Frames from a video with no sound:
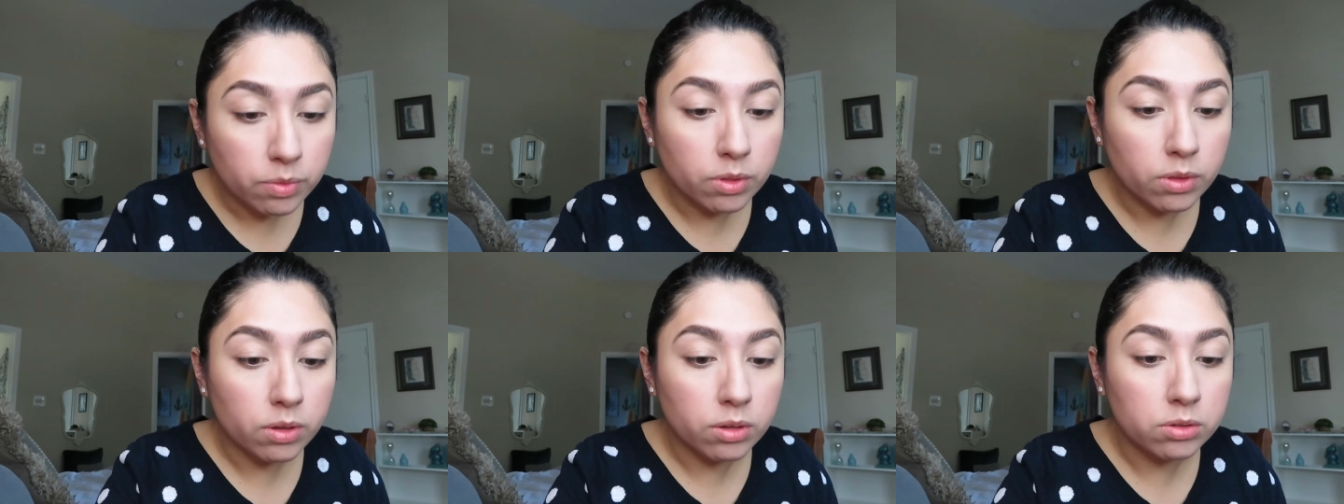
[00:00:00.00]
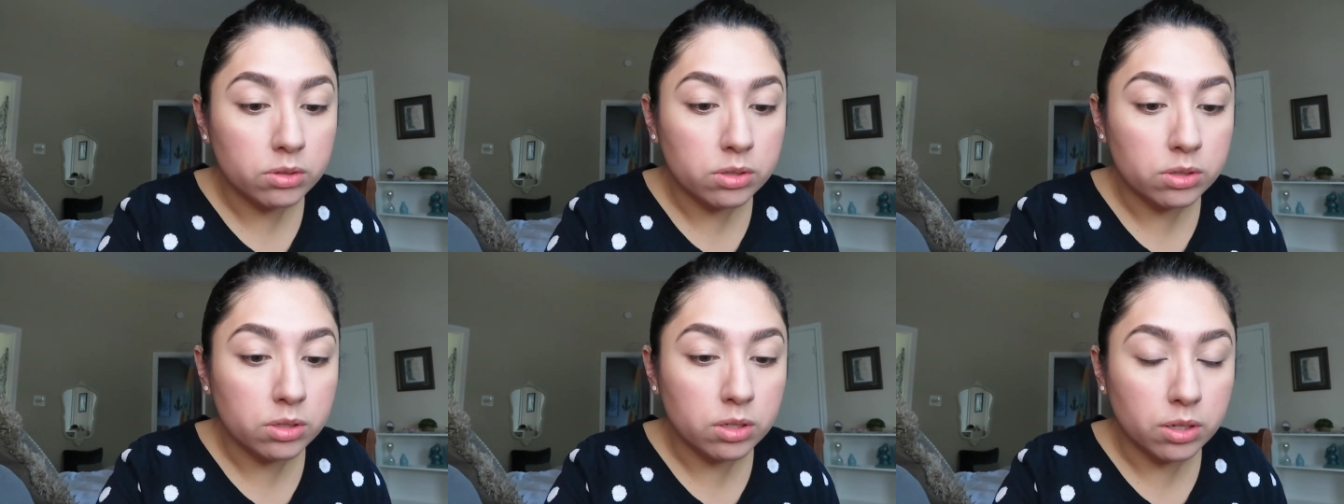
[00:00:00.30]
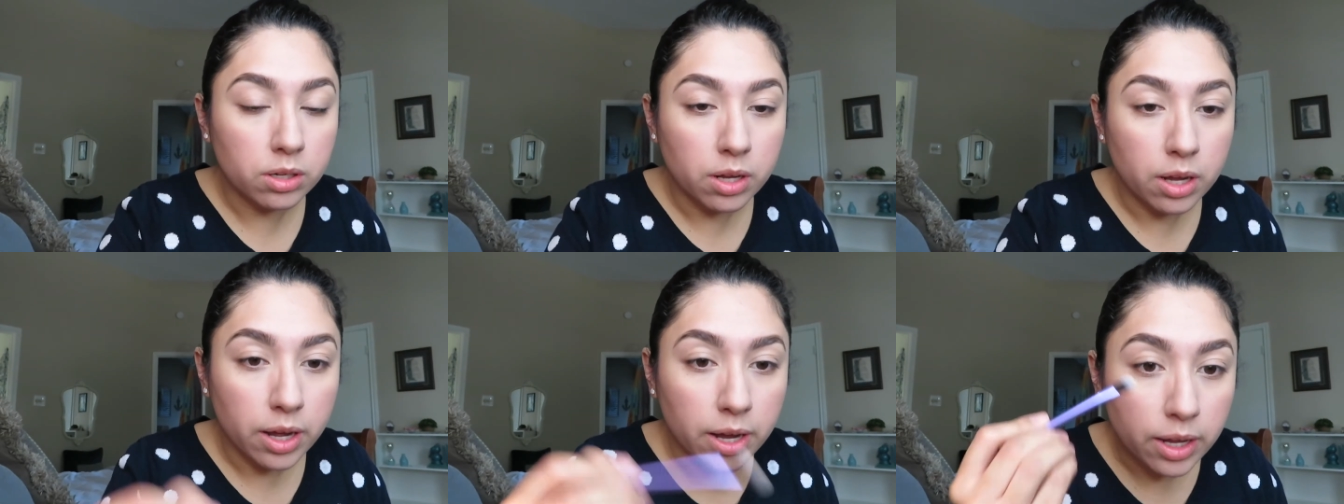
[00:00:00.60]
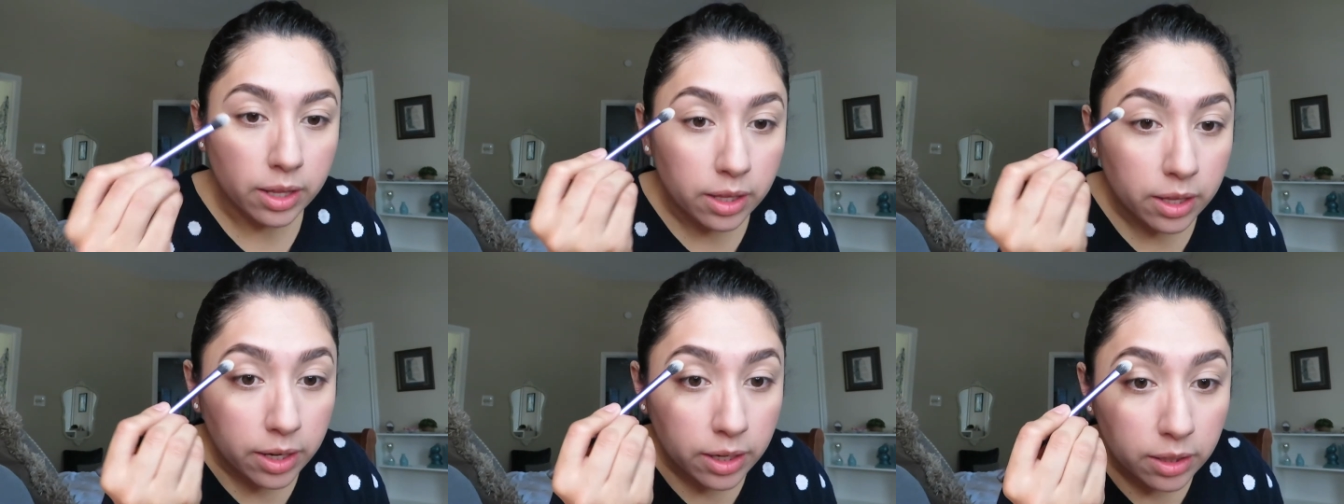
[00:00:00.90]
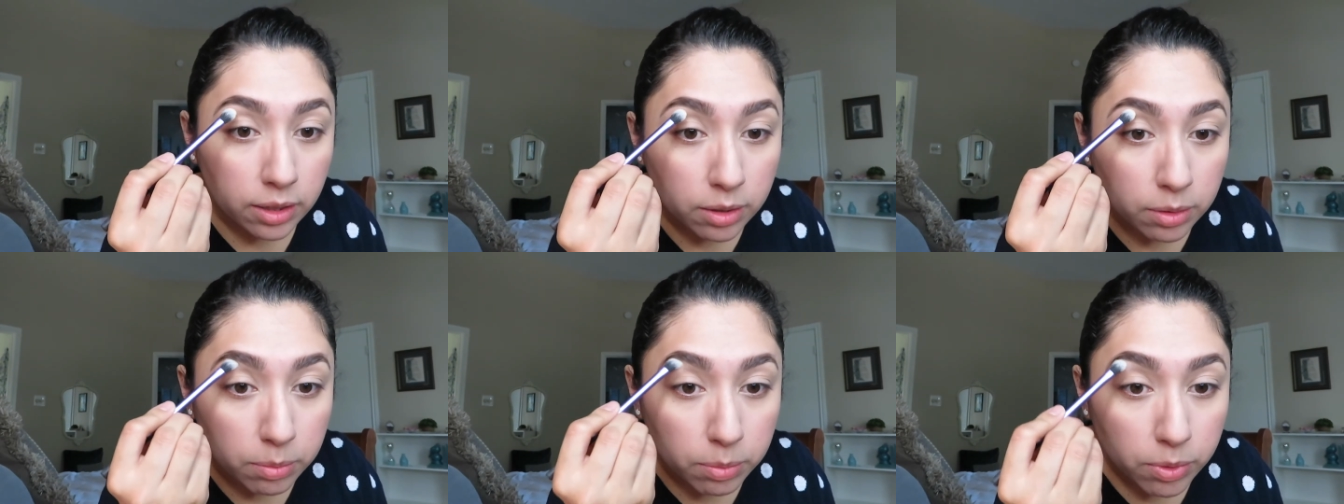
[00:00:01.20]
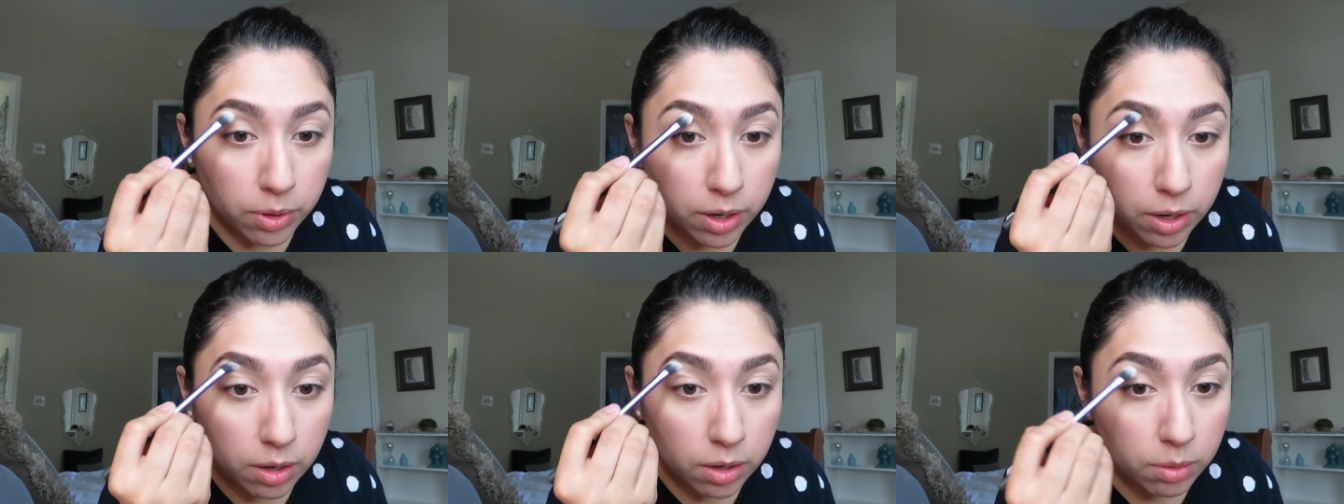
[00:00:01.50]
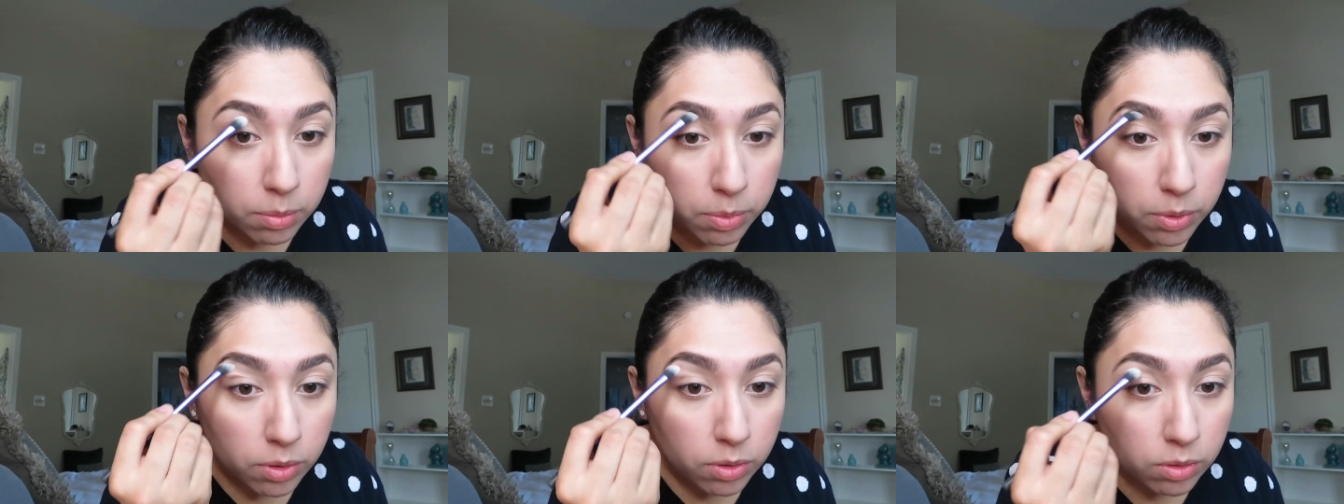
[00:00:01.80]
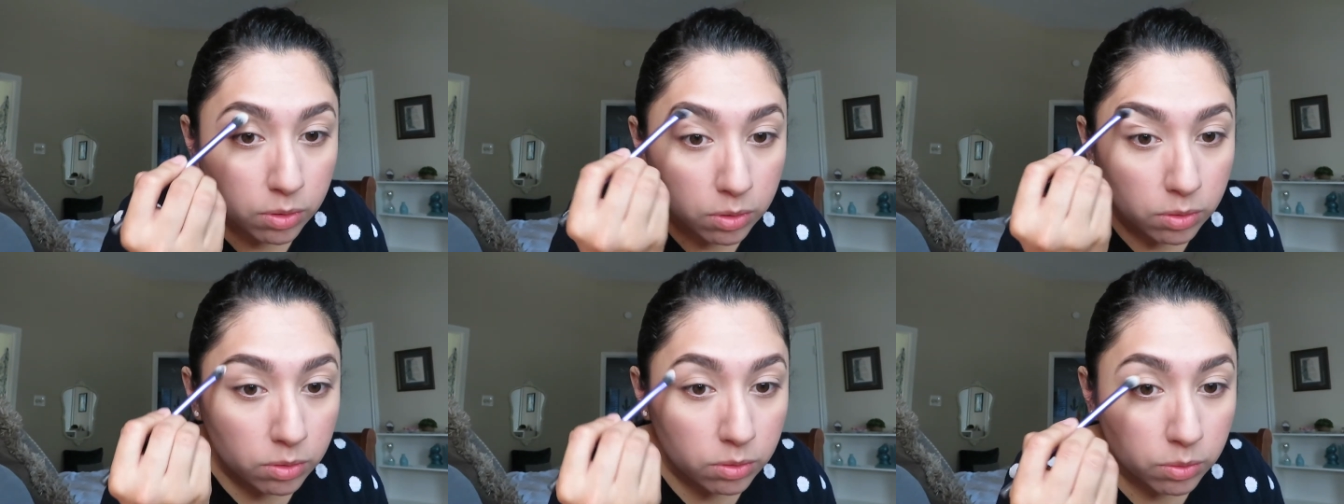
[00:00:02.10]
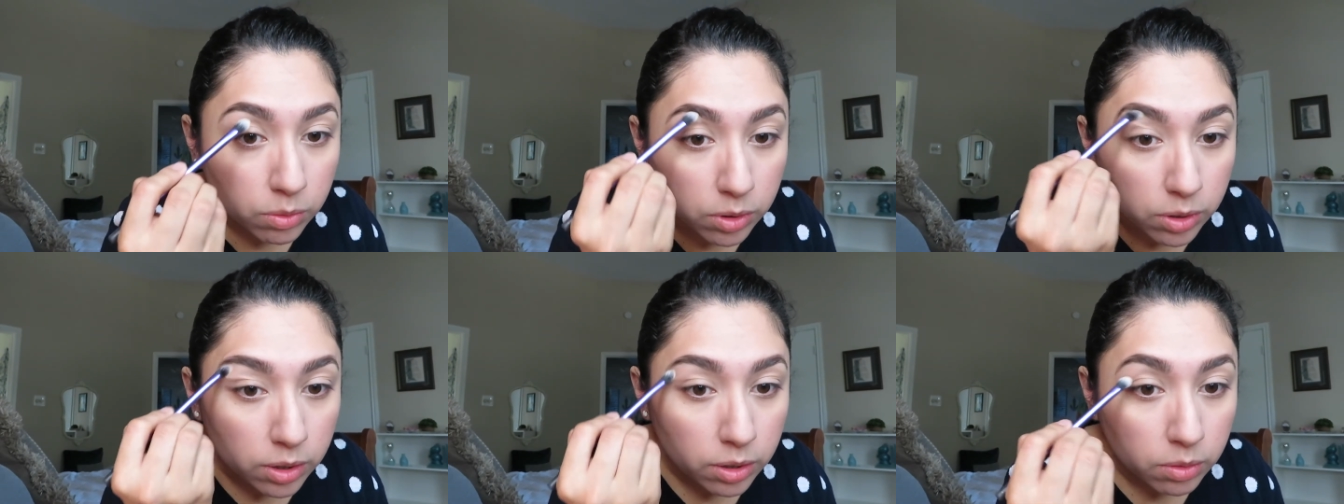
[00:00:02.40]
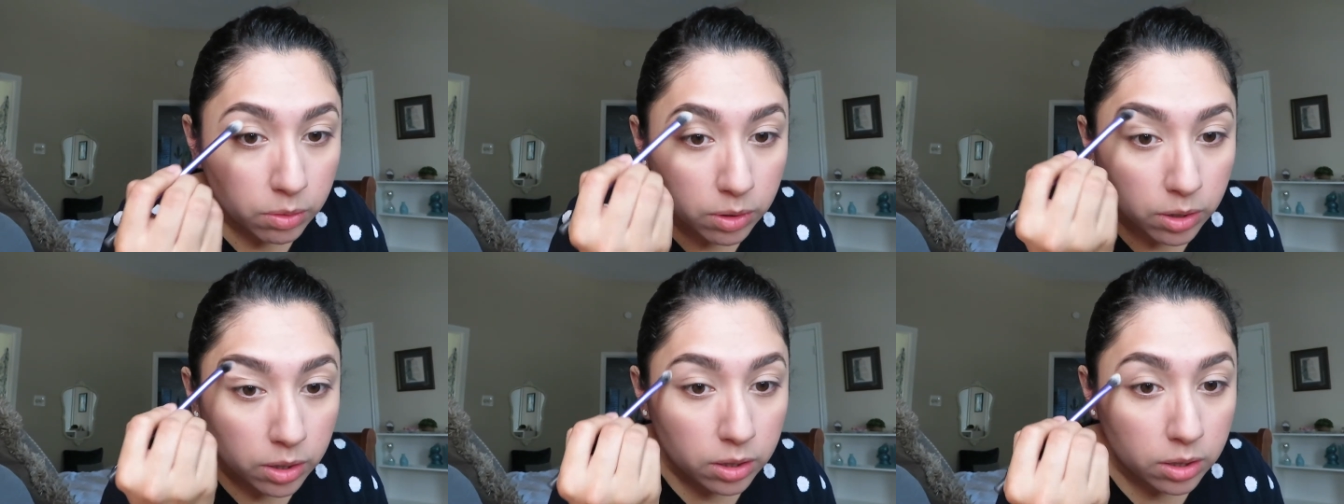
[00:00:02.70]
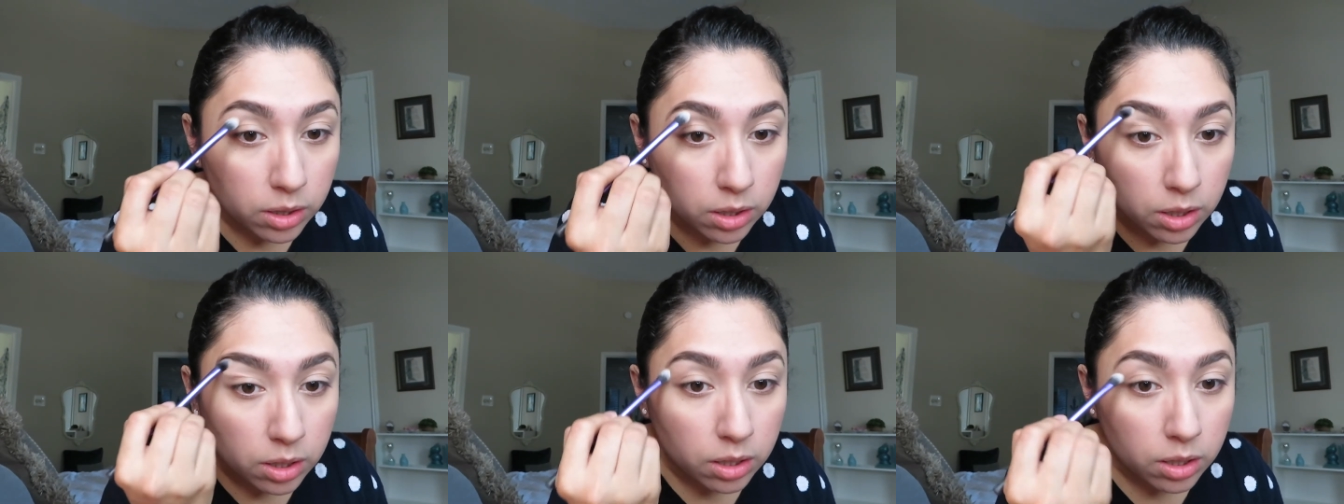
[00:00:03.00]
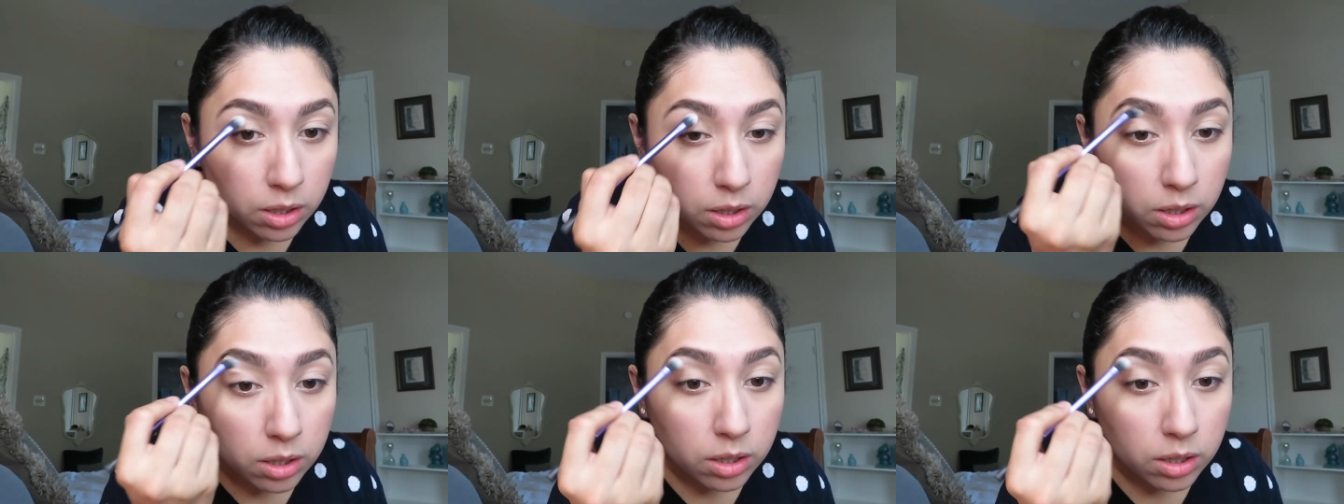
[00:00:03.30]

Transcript: I'm just gonna highlight the brow bone really quickly.